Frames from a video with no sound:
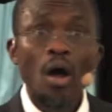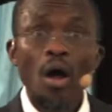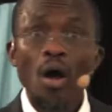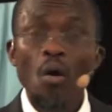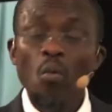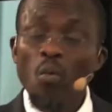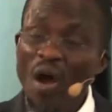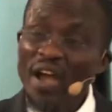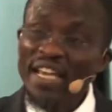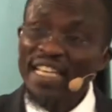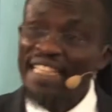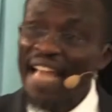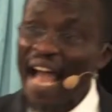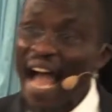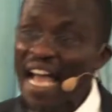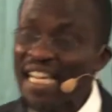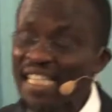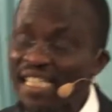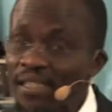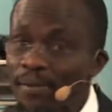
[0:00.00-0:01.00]
what he
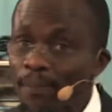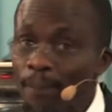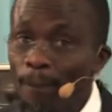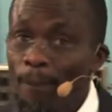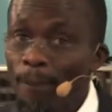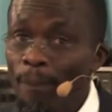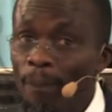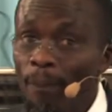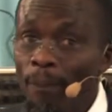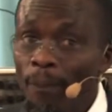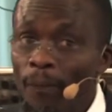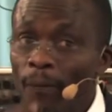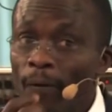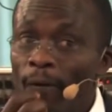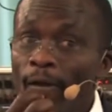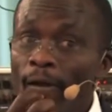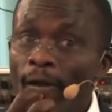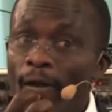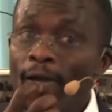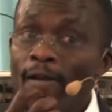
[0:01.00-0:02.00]
does,
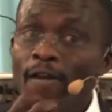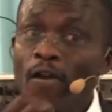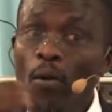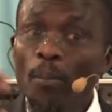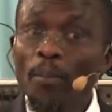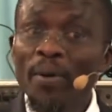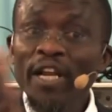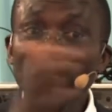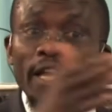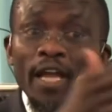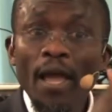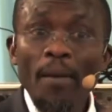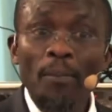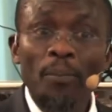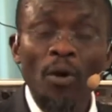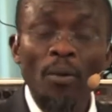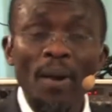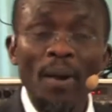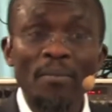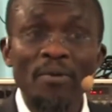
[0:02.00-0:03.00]
he'll bring a
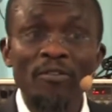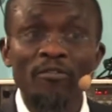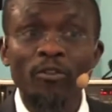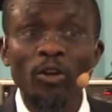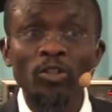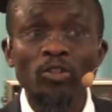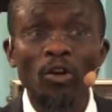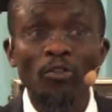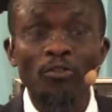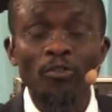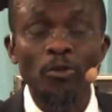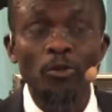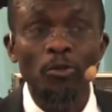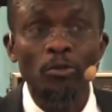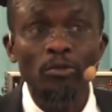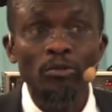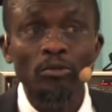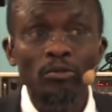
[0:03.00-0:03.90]
problem in front of you.